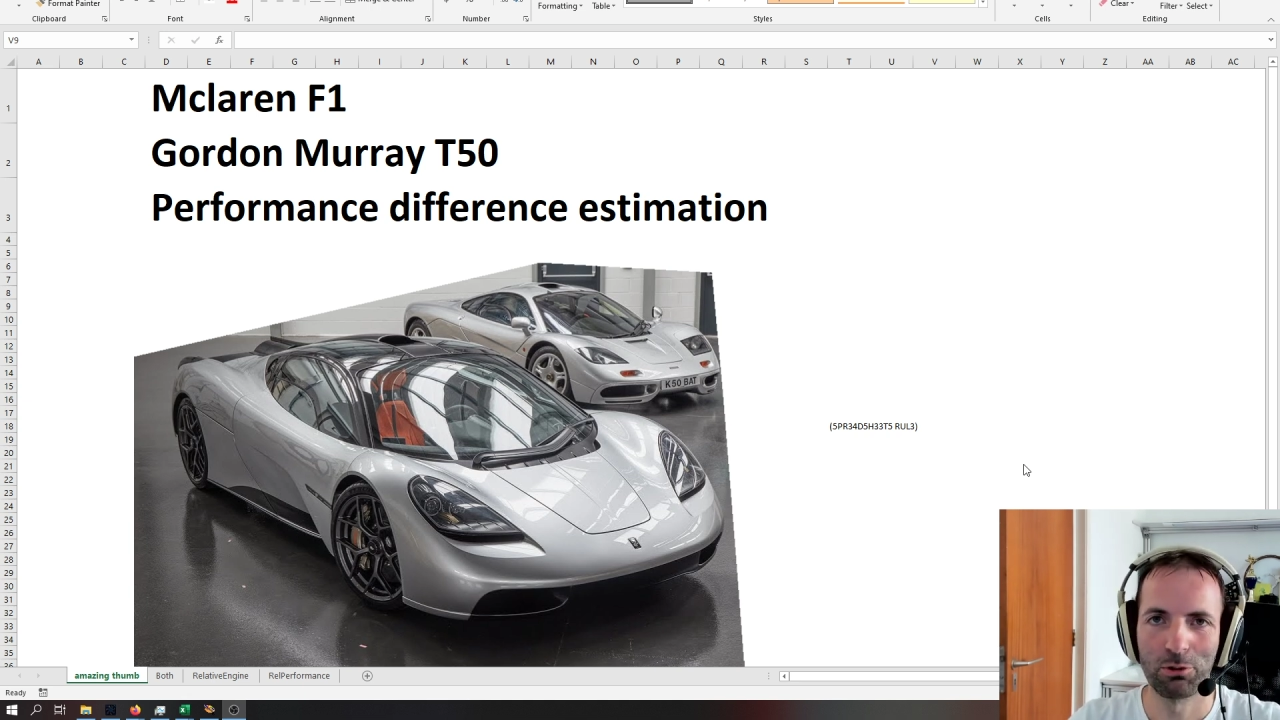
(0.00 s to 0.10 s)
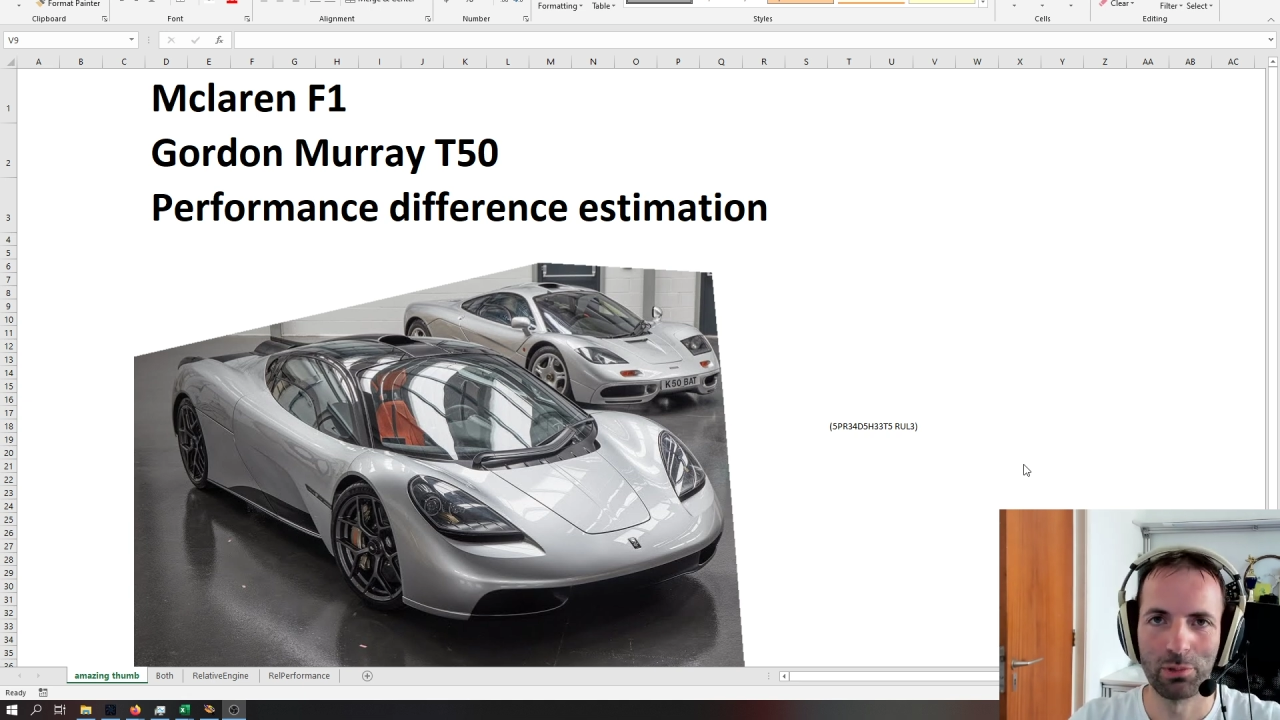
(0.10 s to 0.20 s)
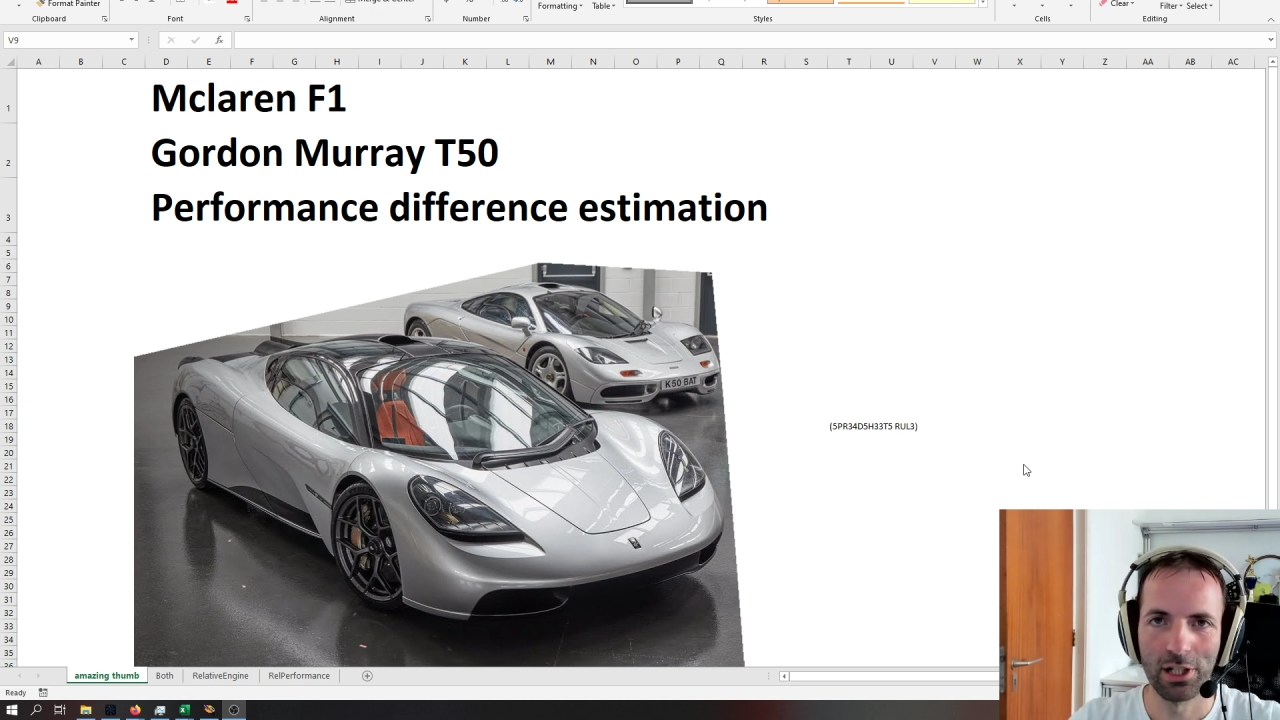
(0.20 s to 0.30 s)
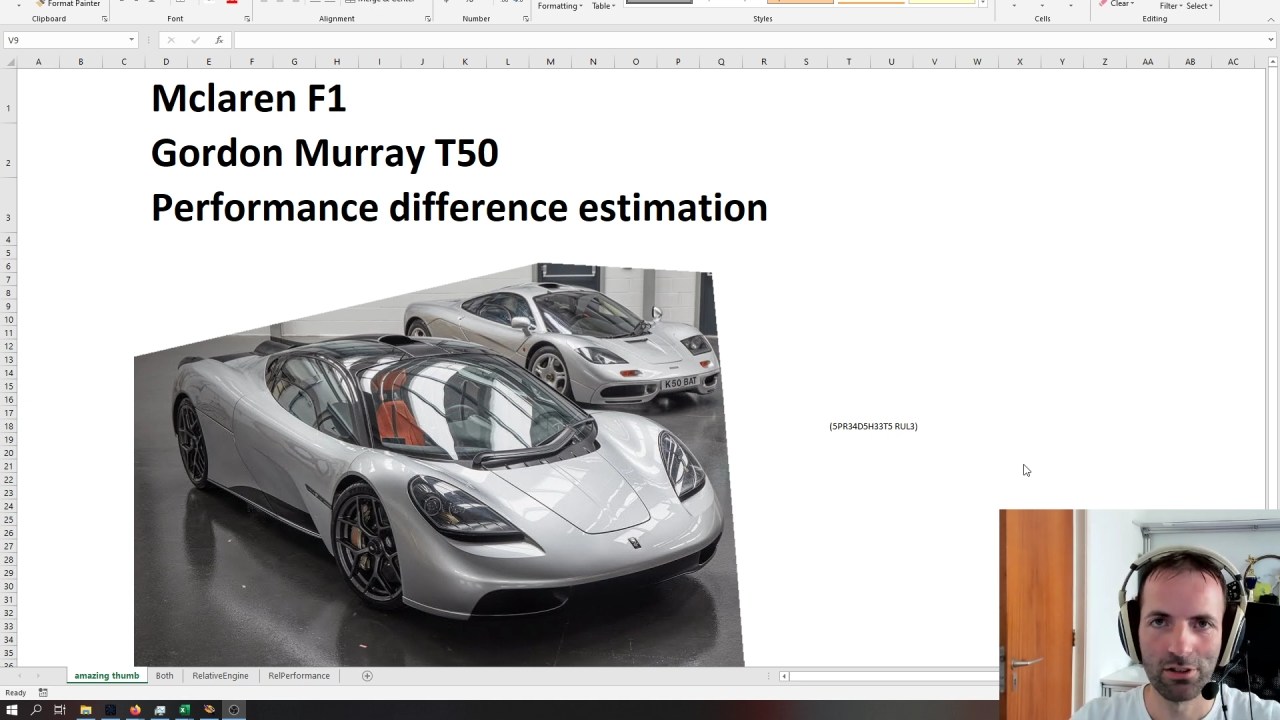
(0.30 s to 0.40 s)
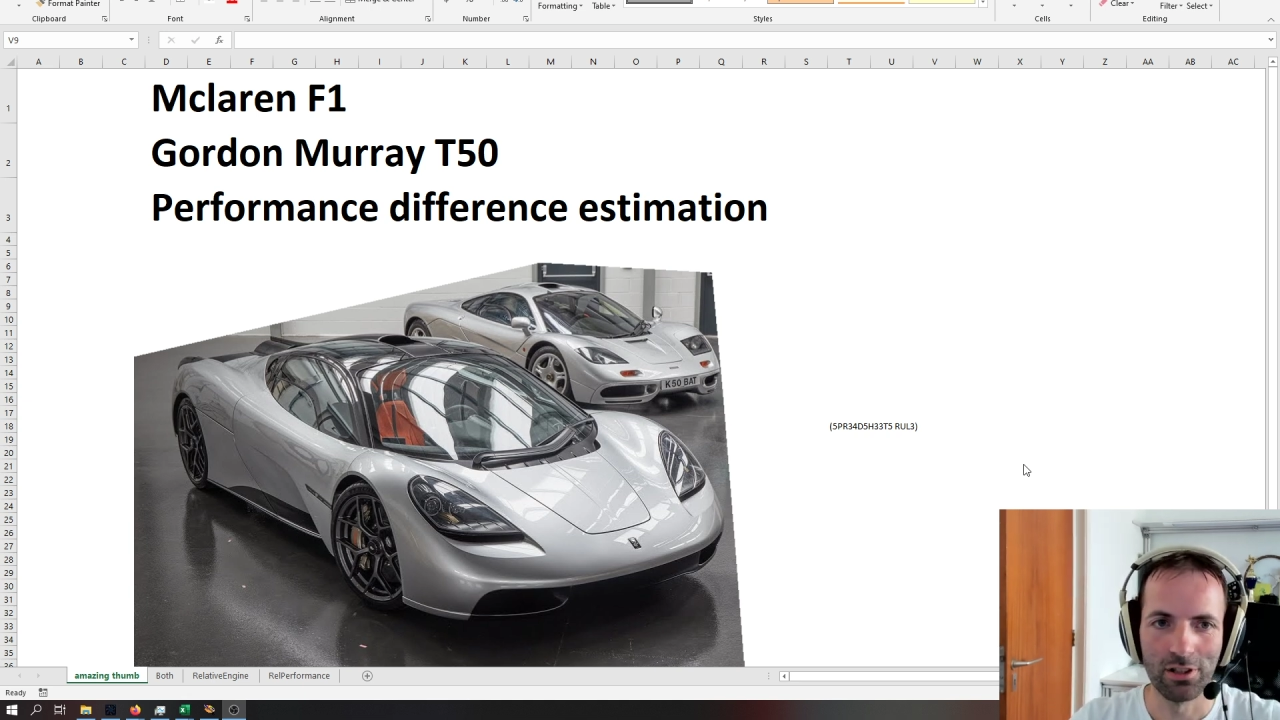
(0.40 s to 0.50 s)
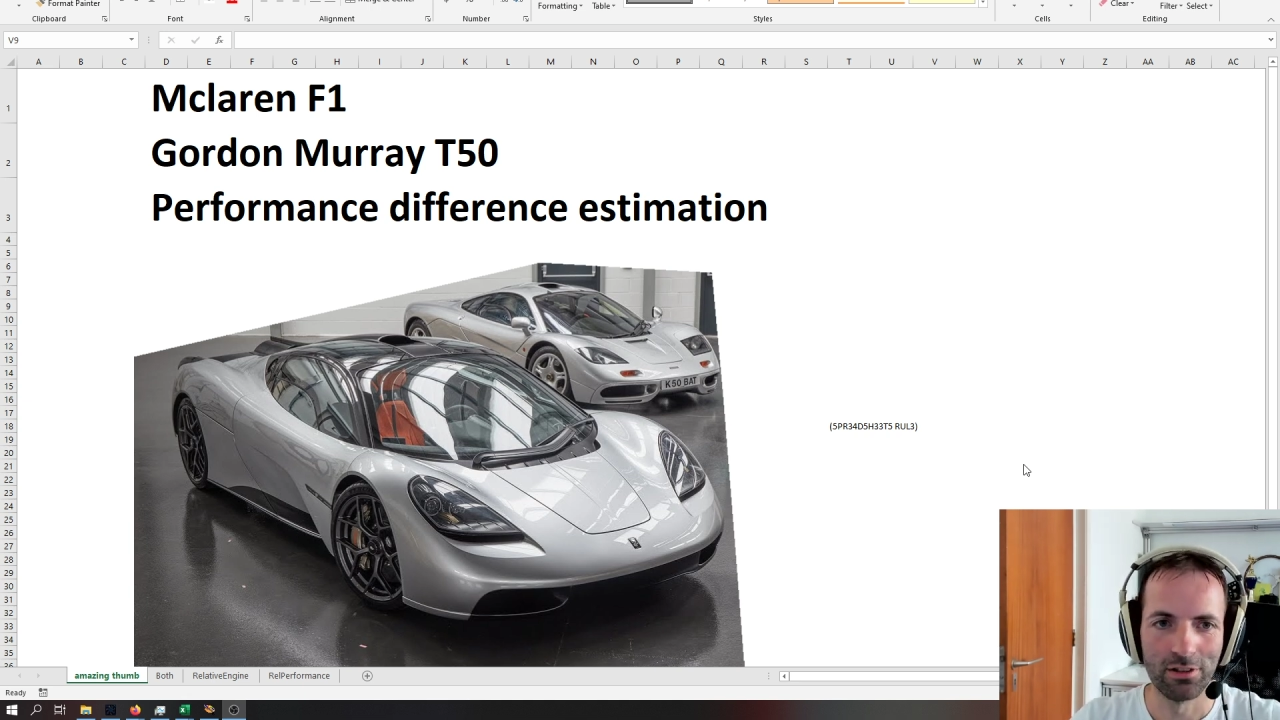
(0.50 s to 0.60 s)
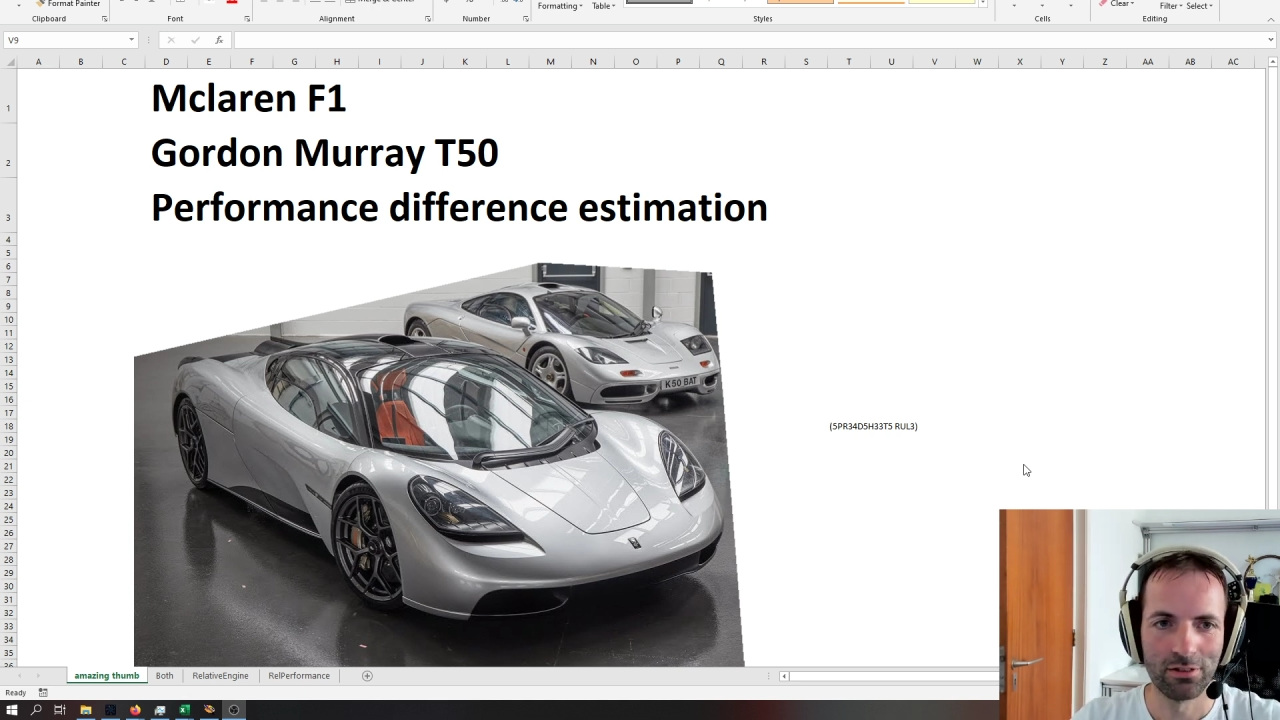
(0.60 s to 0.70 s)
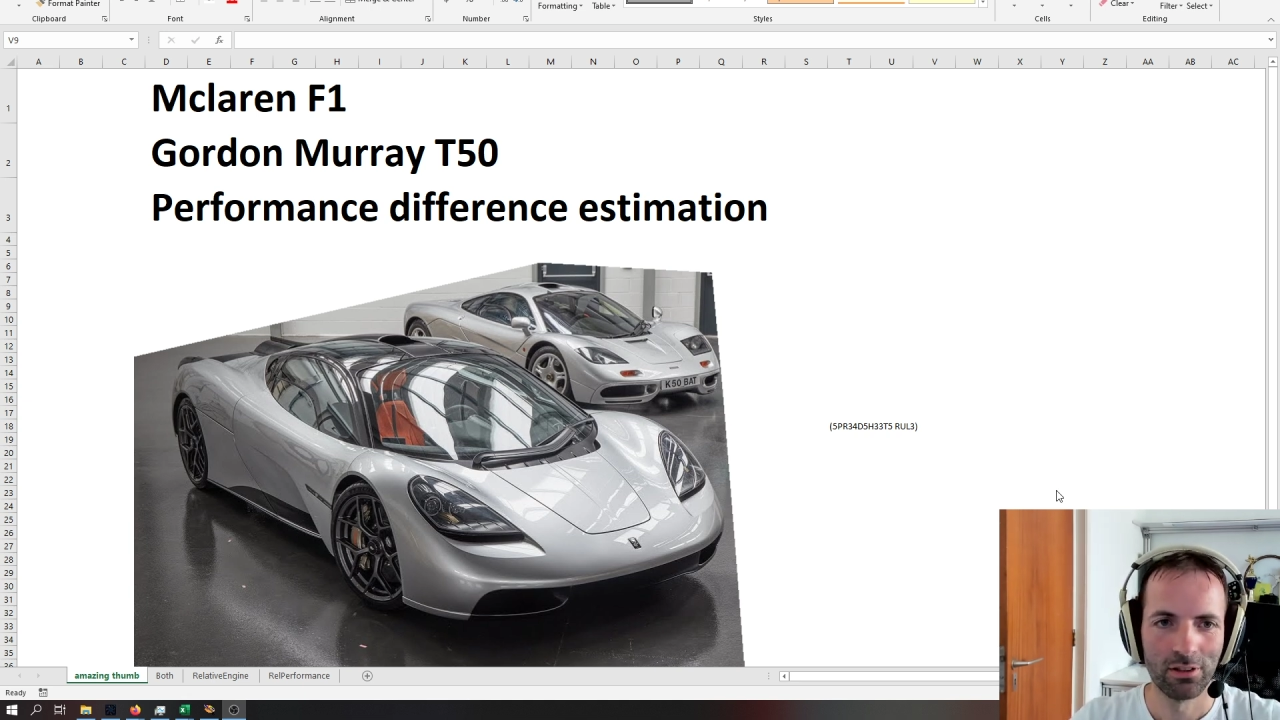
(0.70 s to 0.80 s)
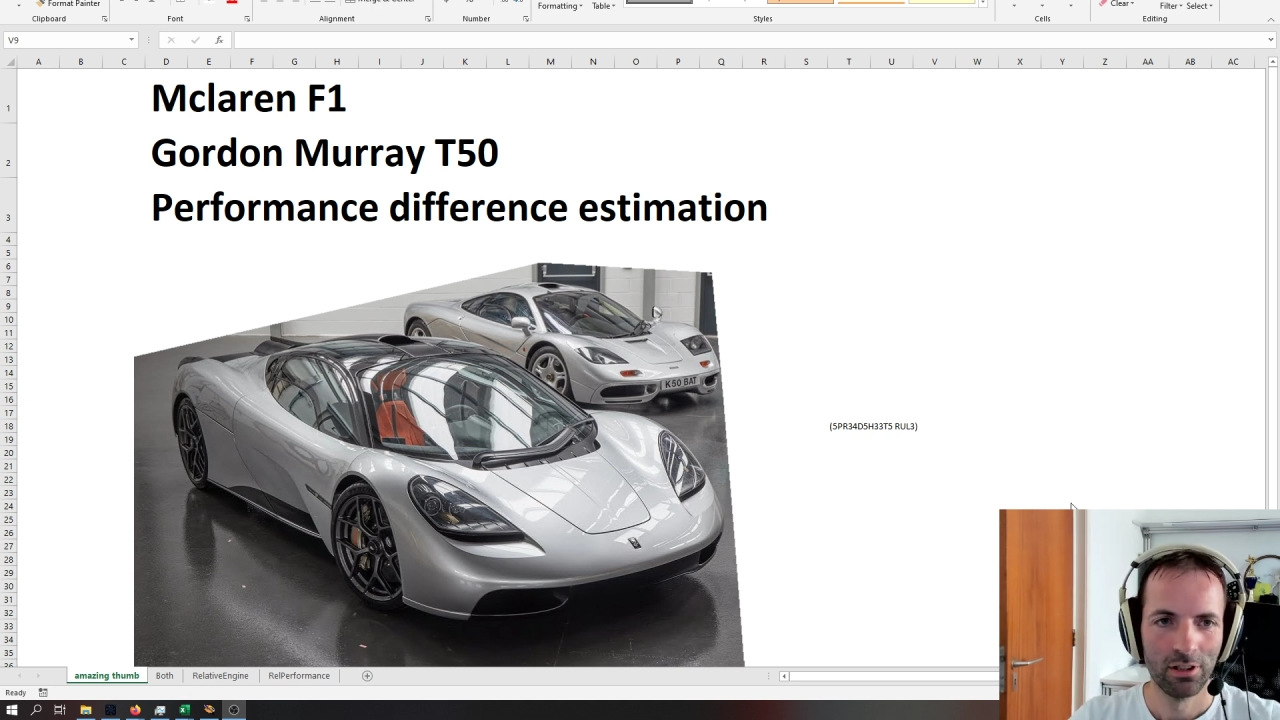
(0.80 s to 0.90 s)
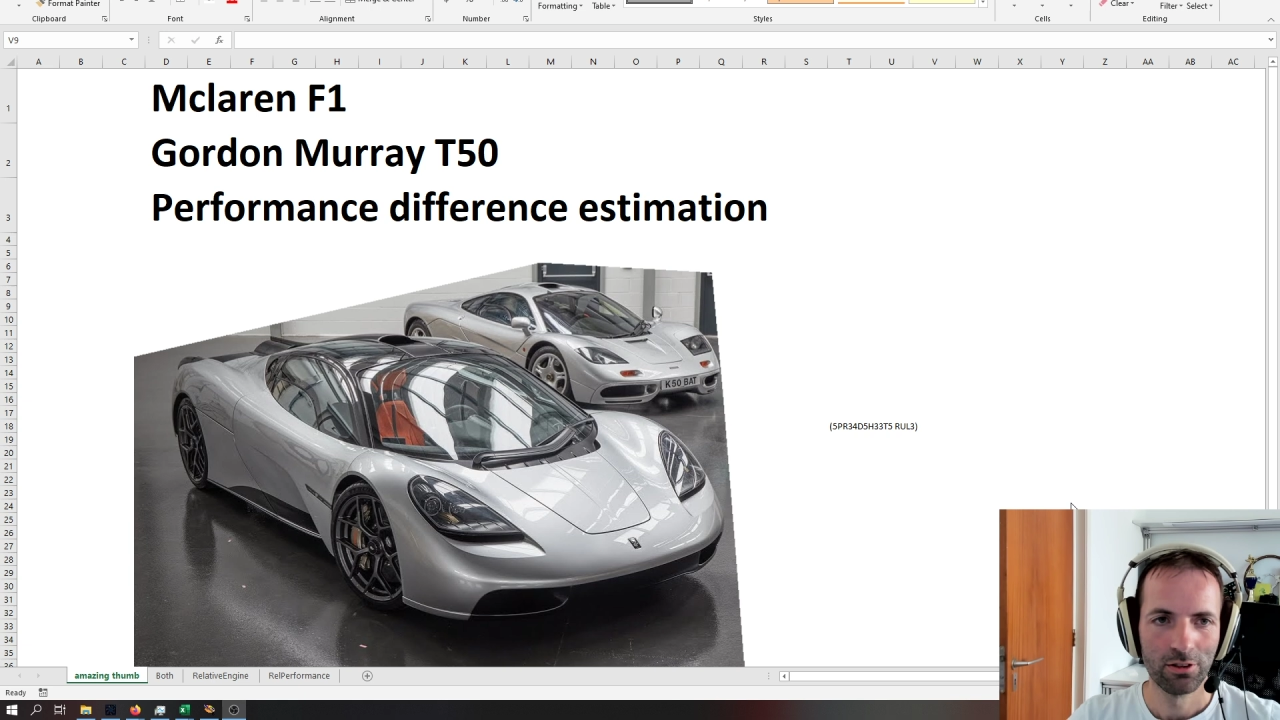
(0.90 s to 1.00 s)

spreadsheets.